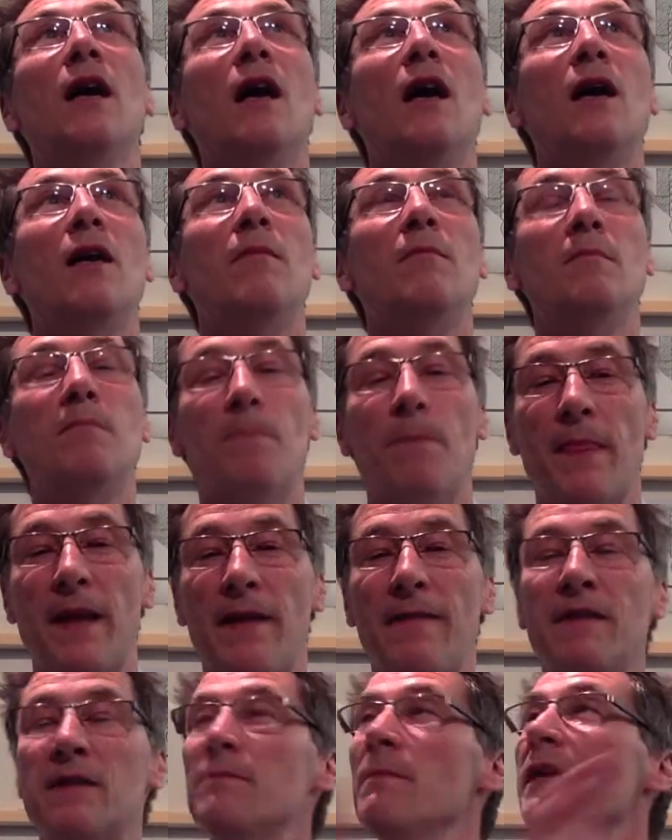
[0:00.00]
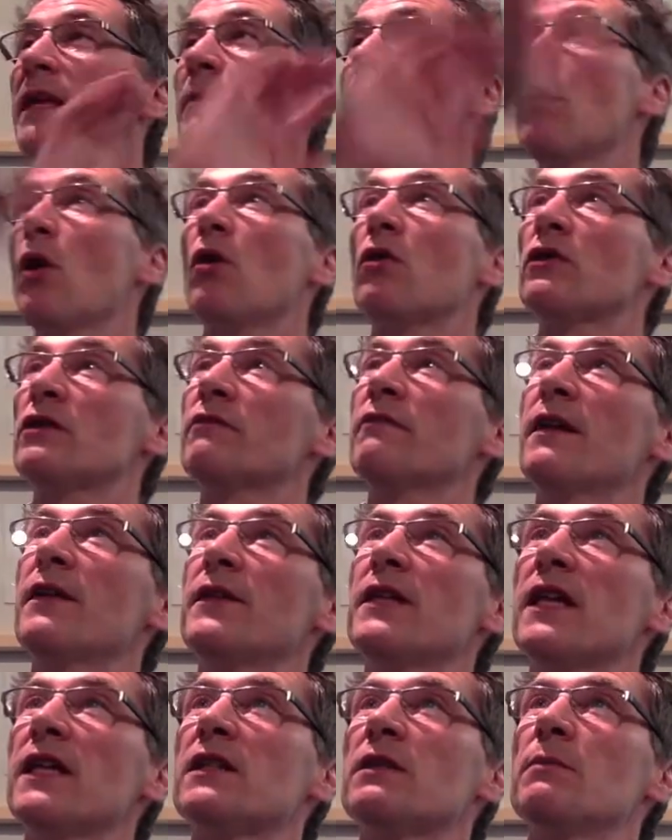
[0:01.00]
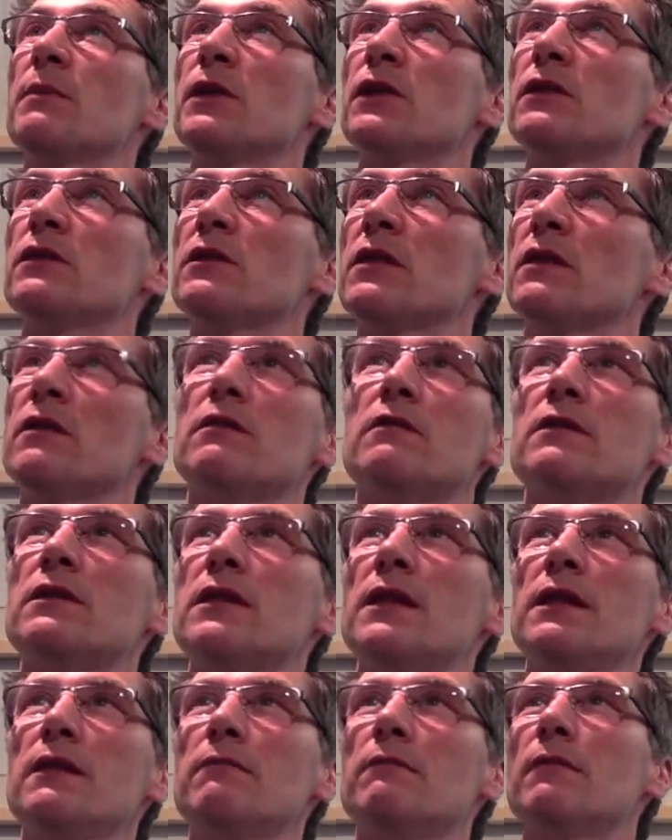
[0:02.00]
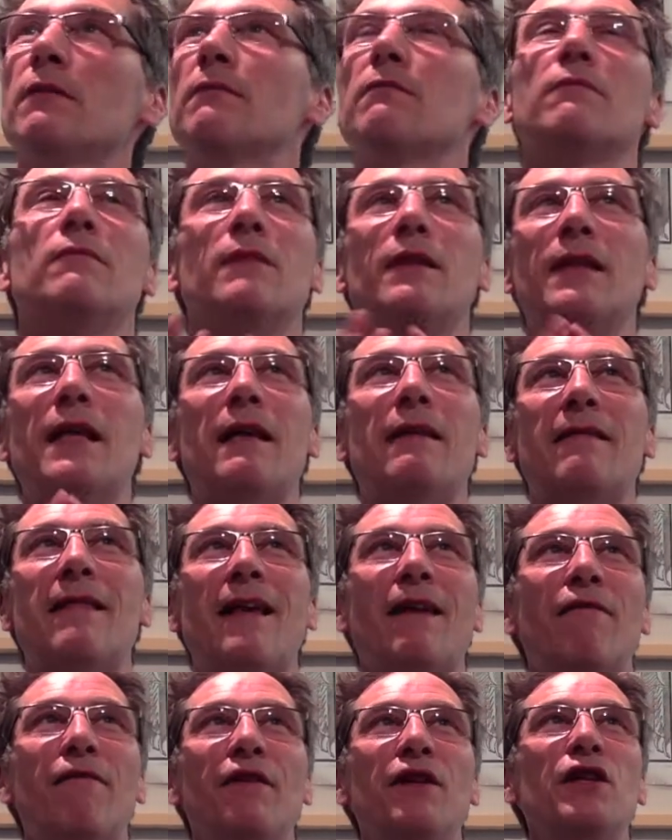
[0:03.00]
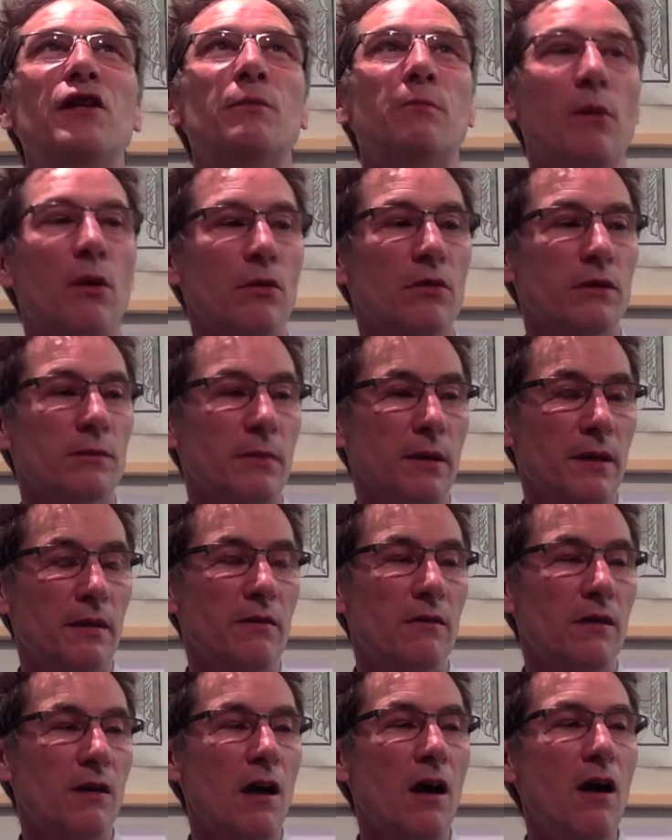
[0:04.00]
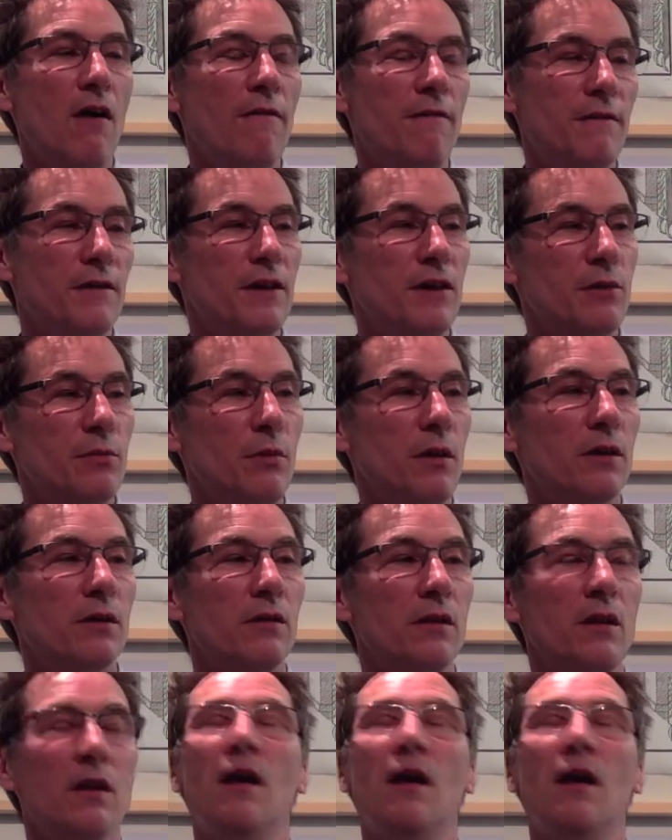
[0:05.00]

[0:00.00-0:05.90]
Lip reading: and there's many blocks around the exhibition, so you can see they're finished blocks, but I've got a half finished one.